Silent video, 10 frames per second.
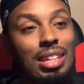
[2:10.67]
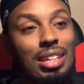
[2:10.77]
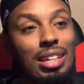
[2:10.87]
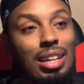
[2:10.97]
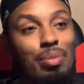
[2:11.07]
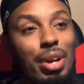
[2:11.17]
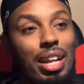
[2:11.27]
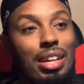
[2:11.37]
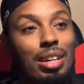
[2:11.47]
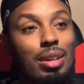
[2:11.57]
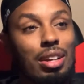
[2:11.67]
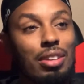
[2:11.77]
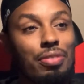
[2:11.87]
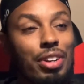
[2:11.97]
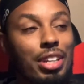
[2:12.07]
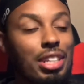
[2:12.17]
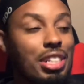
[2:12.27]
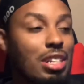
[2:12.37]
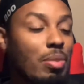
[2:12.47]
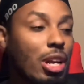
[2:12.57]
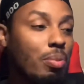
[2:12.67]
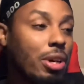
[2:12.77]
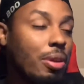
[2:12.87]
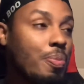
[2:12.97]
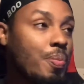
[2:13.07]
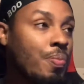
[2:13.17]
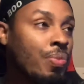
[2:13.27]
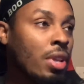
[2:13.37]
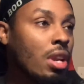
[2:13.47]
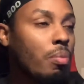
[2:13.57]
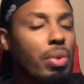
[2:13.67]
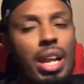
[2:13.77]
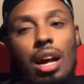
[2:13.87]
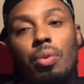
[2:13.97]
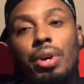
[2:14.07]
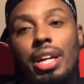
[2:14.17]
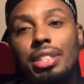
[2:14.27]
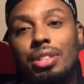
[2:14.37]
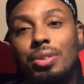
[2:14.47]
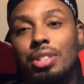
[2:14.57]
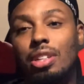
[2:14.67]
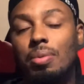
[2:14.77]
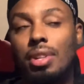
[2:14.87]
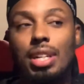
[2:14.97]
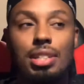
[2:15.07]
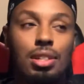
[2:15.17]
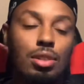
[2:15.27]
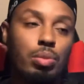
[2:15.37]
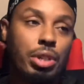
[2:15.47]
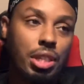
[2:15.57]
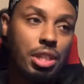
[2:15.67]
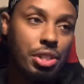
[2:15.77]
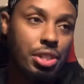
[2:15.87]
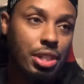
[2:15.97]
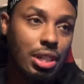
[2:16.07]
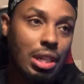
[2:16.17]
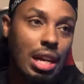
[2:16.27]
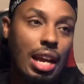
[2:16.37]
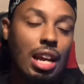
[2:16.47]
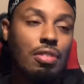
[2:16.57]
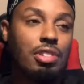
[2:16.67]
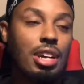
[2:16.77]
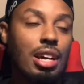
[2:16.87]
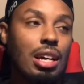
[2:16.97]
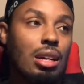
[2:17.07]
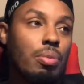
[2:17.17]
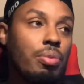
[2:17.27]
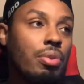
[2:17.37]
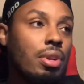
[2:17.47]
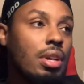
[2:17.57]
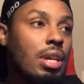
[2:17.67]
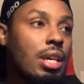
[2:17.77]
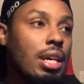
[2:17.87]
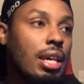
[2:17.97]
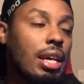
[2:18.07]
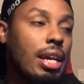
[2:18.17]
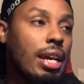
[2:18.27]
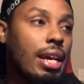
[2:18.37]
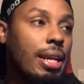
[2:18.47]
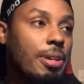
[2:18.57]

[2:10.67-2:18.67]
I made a fairly decent amount of money. But now we're actually doing something that's a little bit easier. I have time, and